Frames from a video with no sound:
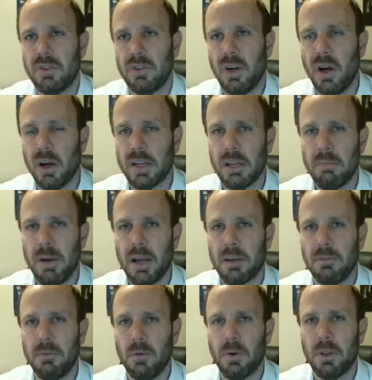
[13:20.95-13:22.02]
talking back
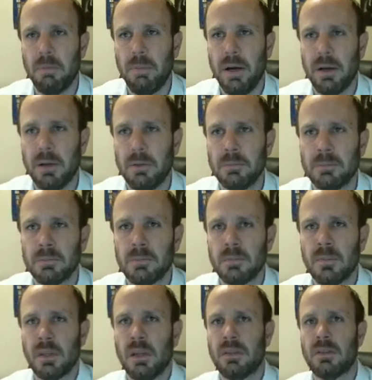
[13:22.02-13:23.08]
and forth about it,
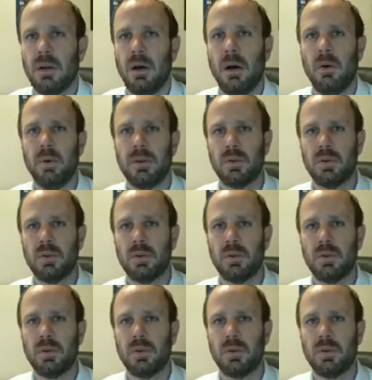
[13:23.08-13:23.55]
it's always